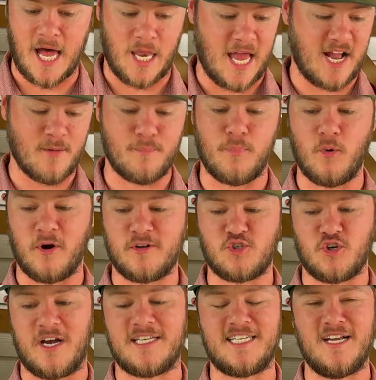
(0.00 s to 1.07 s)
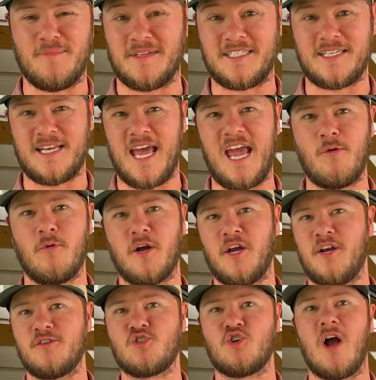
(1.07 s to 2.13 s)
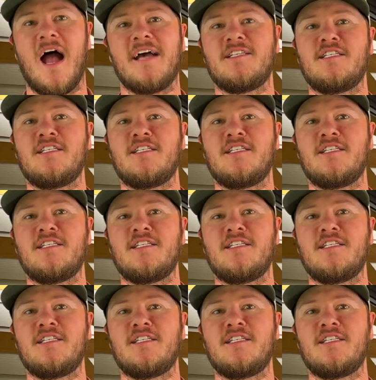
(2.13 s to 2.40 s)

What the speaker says: like a board dressing, but today we're going to try